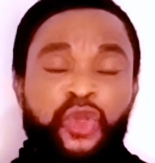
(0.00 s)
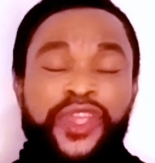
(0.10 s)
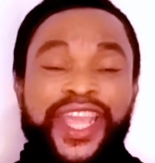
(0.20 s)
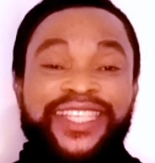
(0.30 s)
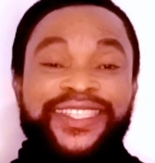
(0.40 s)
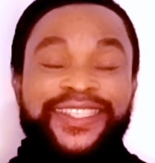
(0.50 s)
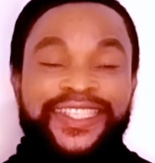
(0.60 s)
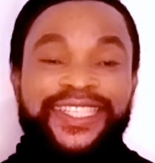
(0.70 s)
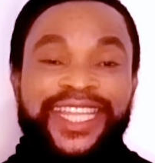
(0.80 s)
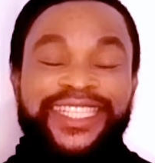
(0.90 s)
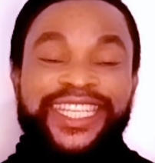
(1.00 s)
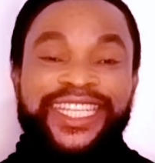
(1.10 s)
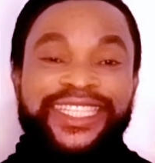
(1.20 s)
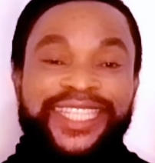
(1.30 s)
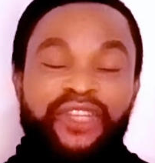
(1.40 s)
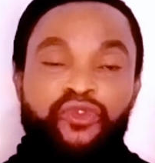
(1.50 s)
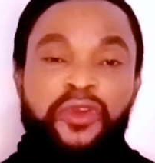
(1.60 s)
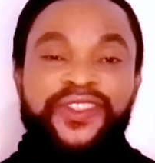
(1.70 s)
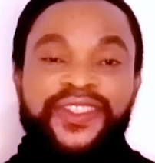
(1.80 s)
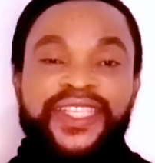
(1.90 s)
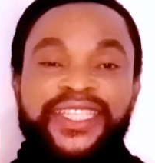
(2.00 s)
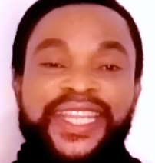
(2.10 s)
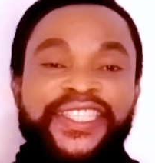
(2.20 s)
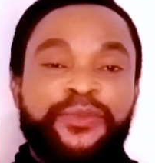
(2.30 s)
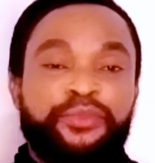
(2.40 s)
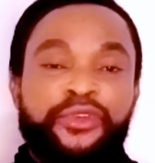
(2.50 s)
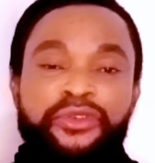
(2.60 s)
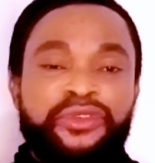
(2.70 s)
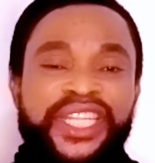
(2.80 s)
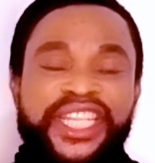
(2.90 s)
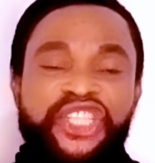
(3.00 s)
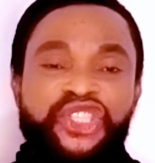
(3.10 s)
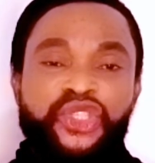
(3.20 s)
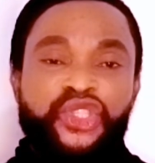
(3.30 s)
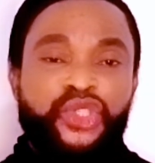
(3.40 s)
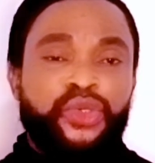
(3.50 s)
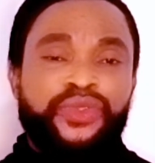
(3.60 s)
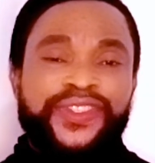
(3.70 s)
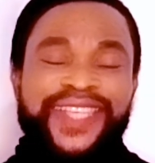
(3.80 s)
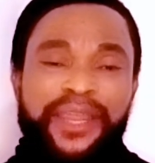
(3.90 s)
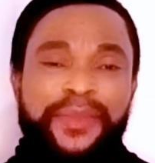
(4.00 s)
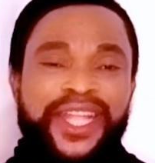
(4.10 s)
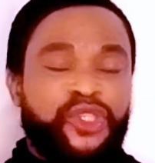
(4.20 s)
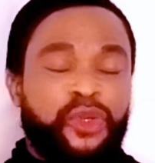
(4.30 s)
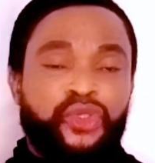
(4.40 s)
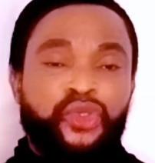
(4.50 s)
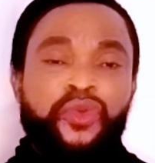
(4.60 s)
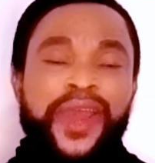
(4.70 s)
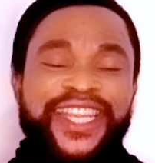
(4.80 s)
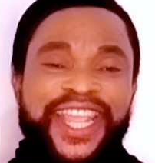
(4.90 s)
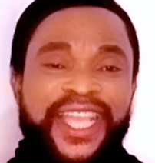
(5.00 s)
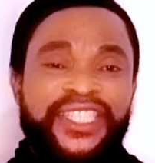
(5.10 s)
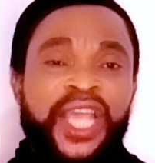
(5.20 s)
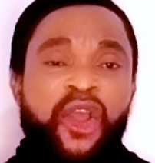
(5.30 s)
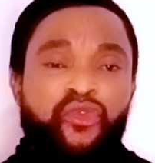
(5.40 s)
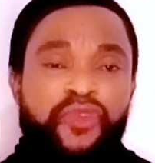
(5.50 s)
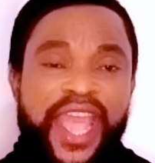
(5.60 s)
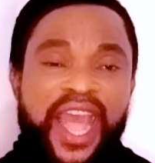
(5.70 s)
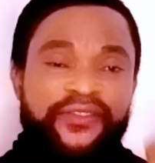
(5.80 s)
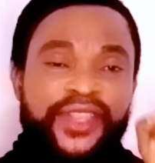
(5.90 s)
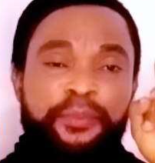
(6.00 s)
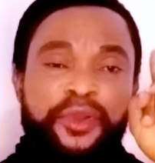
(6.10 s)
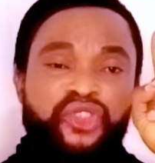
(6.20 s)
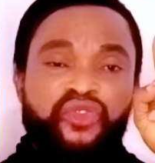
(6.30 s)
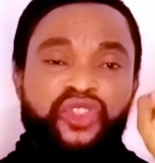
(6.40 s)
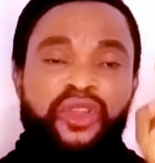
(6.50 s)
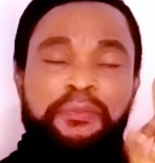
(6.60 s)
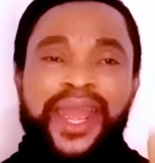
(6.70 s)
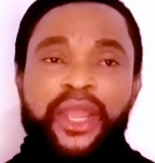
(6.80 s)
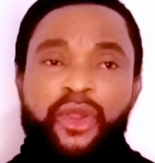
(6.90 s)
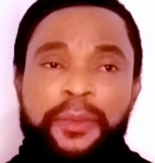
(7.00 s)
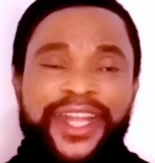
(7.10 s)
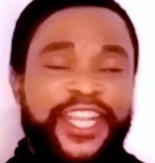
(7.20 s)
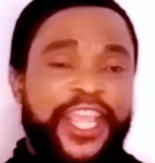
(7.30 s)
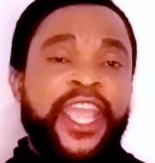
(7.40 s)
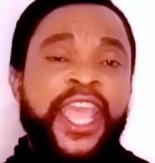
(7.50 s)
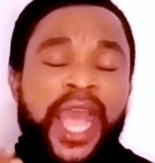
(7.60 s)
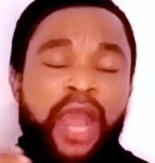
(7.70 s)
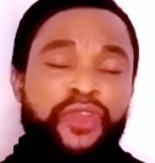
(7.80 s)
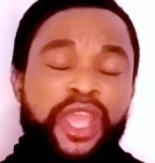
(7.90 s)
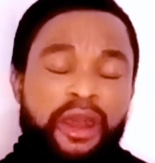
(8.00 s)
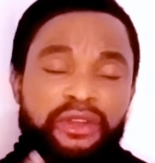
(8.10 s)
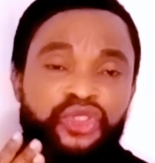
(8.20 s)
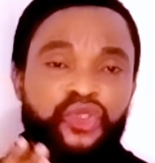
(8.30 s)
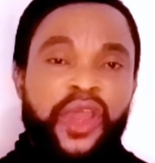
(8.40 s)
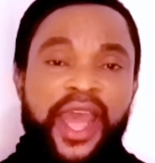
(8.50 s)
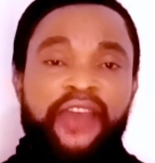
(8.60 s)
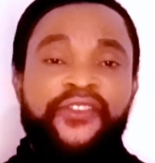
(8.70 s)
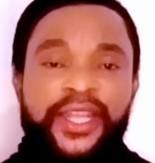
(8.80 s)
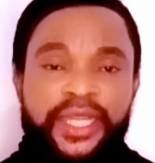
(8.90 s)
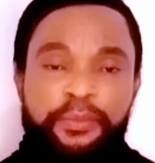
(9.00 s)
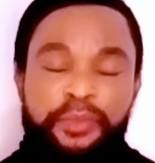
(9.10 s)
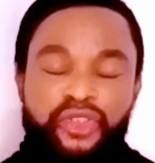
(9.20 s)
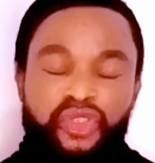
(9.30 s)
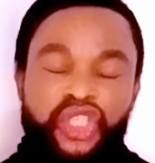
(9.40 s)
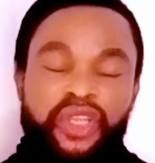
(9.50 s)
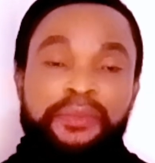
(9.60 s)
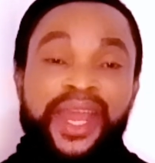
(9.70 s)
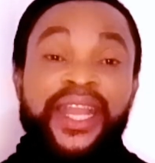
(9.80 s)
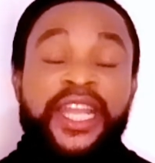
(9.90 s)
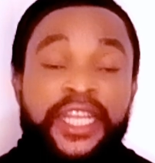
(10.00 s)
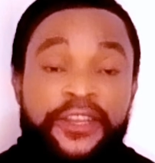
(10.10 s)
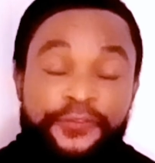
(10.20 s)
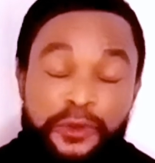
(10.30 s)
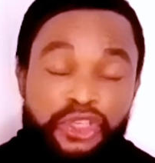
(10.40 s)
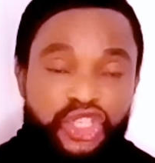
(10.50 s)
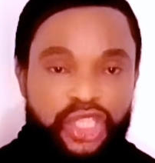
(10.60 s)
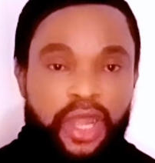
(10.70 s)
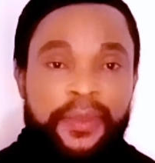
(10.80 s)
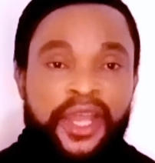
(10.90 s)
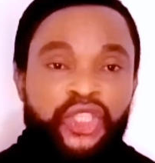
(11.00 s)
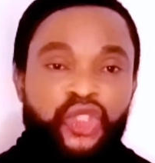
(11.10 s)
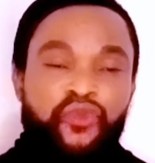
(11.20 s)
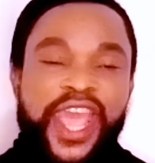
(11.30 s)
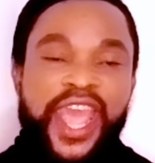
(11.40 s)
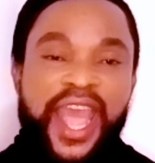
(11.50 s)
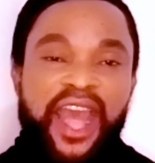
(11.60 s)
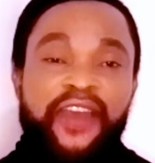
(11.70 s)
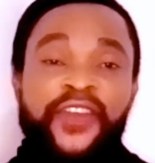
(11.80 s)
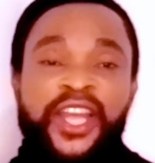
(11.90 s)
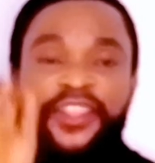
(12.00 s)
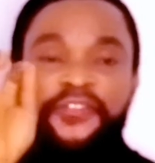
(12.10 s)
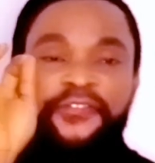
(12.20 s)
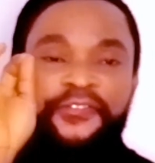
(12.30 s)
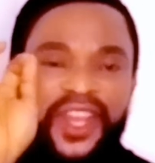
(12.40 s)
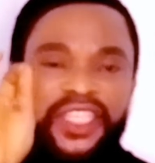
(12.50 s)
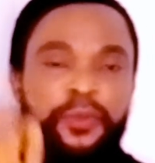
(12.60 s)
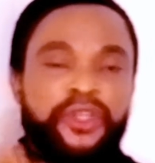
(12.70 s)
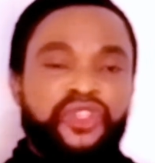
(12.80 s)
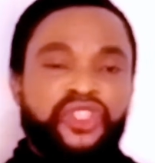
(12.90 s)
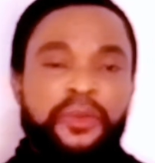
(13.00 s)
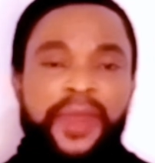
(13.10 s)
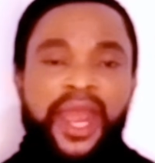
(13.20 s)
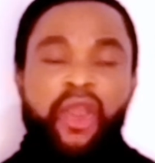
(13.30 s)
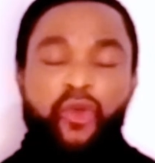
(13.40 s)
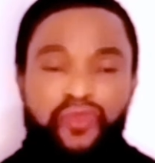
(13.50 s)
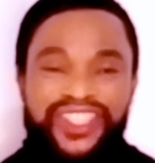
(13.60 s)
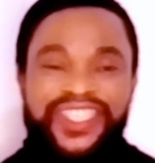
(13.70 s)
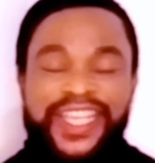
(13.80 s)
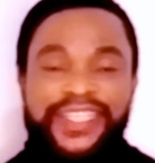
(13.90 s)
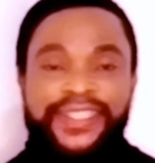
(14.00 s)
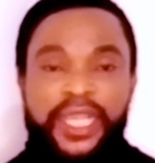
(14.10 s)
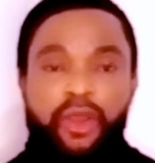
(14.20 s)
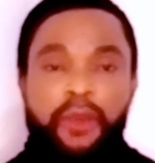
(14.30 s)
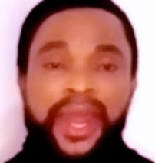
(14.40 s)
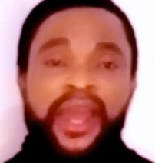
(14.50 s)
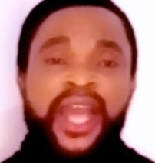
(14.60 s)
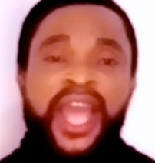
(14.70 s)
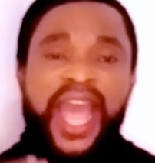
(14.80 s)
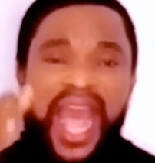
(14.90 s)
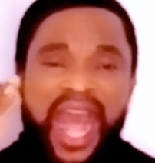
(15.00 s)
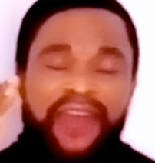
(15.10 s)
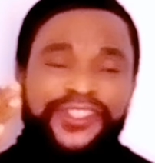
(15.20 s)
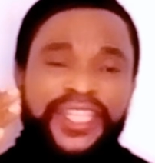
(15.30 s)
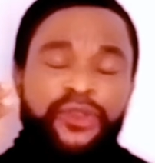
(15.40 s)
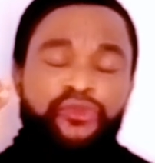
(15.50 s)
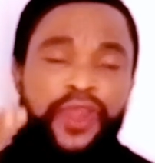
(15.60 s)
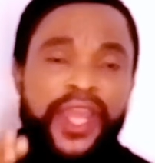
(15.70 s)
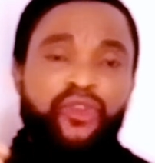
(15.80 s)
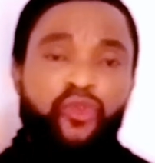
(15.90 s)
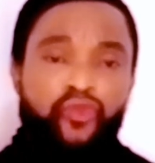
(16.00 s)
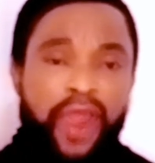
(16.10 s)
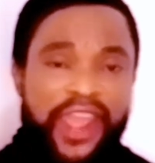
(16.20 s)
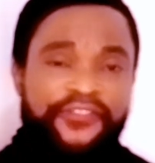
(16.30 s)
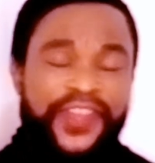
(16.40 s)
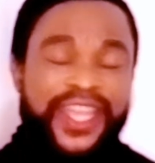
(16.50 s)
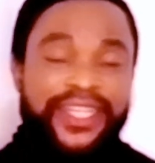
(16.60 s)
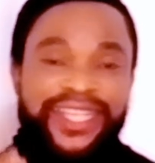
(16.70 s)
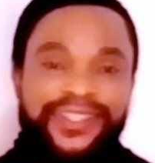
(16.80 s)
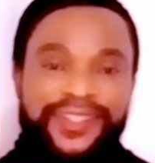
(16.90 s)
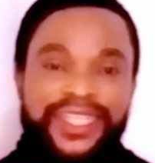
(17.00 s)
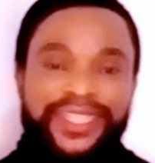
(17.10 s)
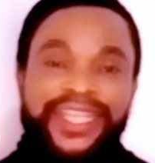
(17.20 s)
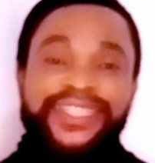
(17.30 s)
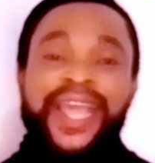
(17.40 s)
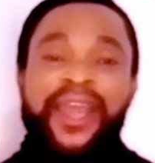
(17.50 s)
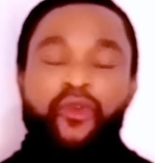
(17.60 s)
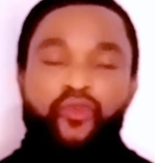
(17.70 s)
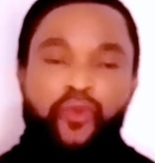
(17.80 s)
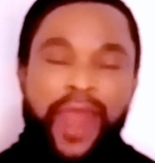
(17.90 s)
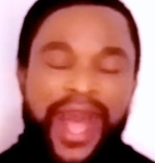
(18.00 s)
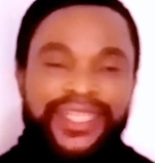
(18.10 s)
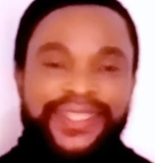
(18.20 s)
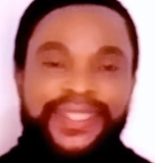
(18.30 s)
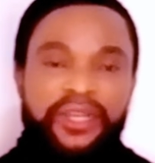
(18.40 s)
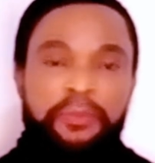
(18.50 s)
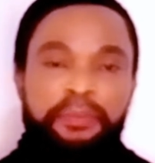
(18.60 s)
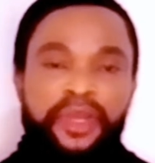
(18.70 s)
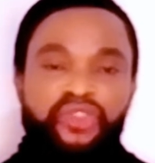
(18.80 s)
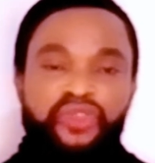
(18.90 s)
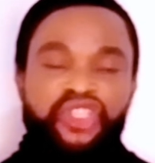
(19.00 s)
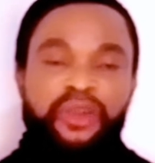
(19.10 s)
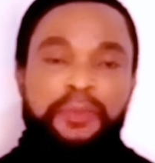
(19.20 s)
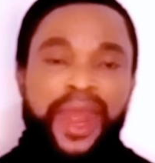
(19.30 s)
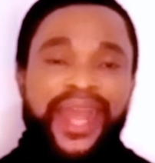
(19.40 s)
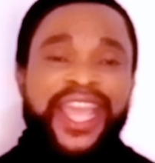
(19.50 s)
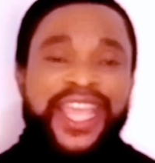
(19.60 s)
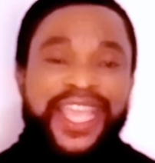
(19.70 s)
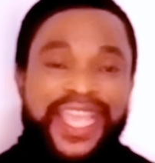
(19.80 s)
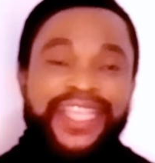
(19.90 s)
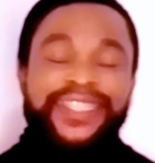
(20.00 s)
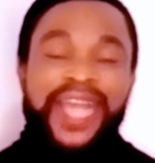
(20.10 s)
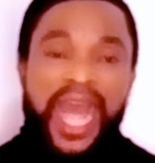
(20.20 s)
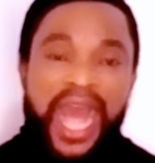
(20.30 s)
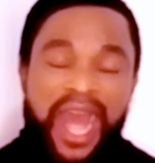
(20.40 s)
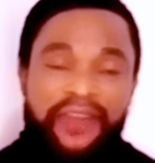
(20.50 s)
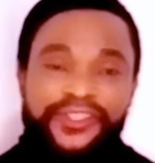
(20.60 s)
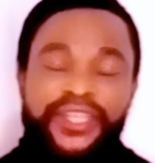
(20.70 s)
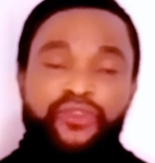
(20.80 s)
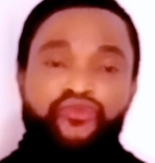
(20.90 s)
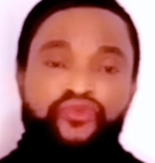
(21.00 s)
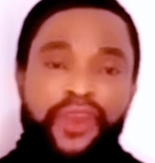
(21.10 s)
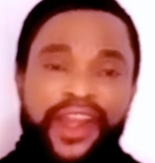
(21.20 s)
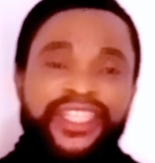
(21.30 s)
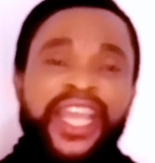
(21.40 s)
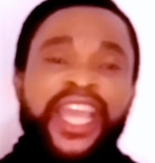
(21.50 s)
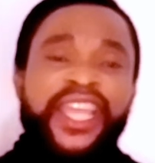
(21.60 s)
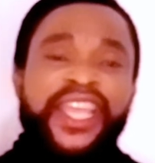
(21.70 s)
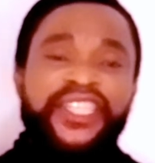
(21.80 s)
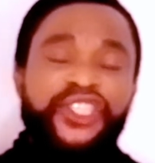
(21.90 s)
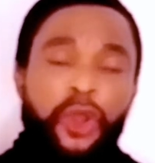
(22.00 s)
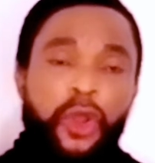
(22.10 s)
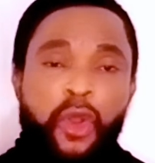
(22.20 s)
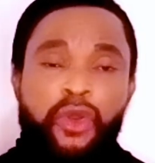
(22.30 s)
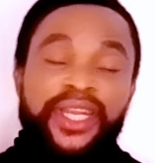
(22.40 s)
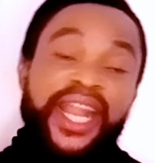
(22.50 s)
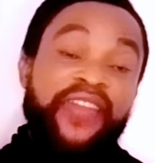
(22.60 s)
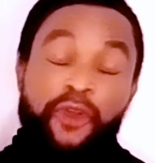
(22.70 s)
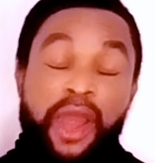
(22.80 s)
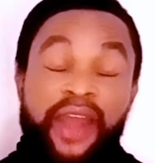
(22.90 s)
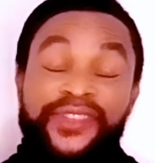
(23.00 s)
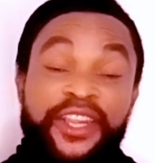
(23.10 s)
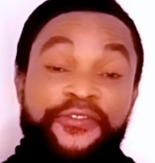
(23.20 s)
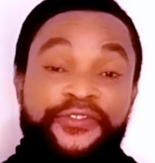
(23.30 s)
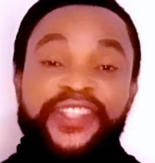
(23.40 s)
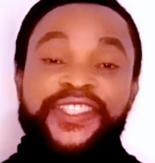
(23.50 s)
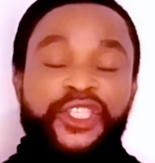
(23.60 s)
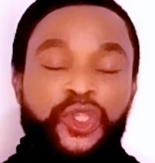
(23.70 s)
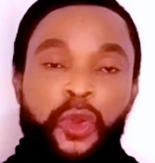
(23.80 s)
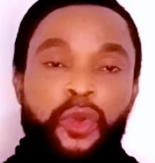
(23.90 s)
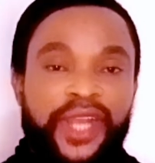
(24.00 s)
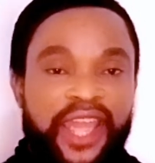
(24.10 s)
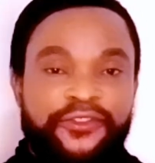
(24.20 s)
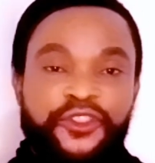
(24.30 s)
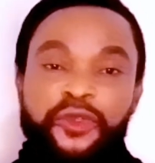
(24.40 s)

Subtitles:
So you can see that in that one sentence broken into two segments or two ideas, we have the punctuation mark, comma there, and we also have the punctuation mark, full stop. So we have the first punctuation mark, which is the comma, after the word wife in that sentence, while the second punctuation mark is after the word his own life, or after the phrase his own life.